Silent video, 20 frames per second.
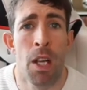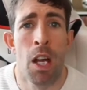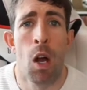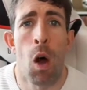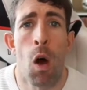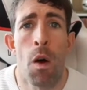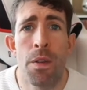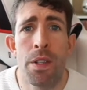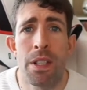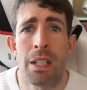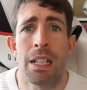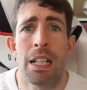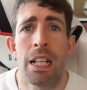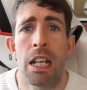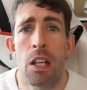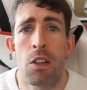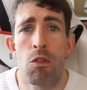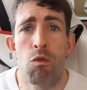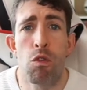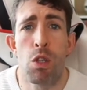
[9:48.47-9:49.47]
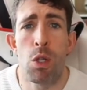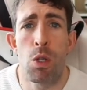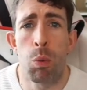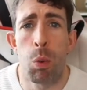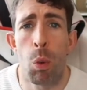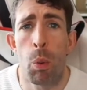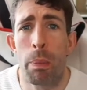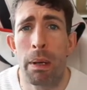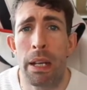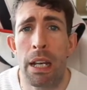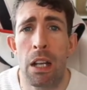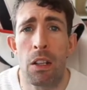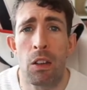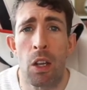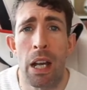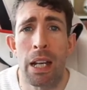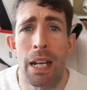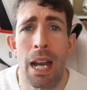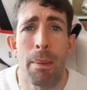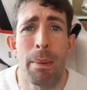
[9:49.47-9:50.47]
Obviously, routes will be
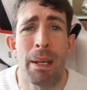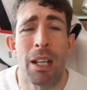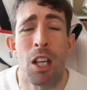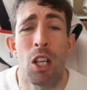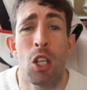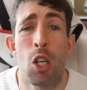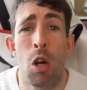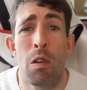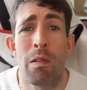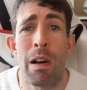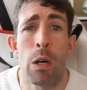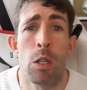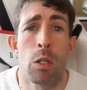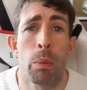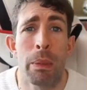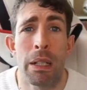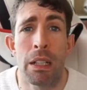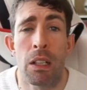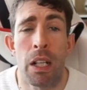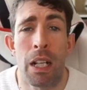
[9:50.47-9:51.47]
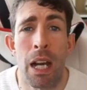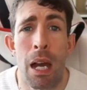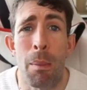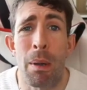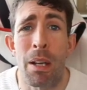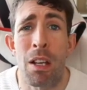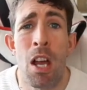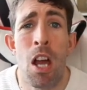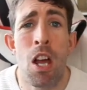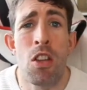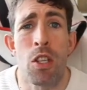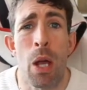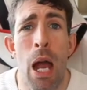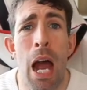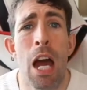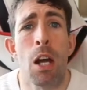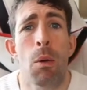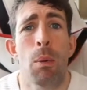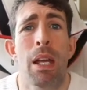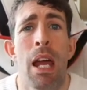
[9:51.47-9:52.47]
dynamic, URLs will be dynamic, so how
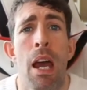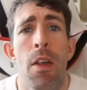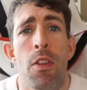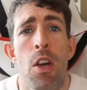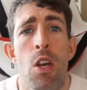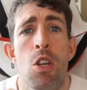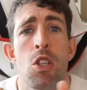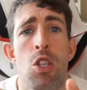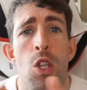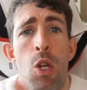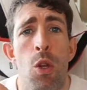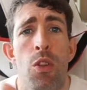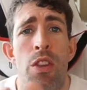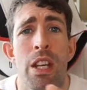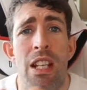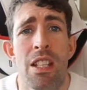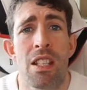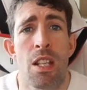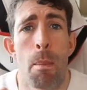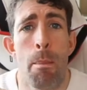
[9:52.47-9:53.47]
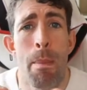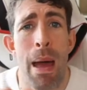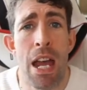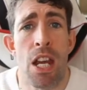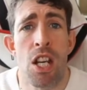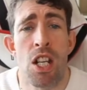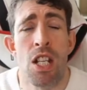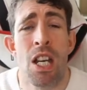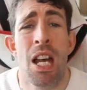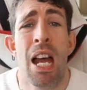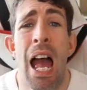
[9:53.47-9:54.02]
do we get those two things to mesh?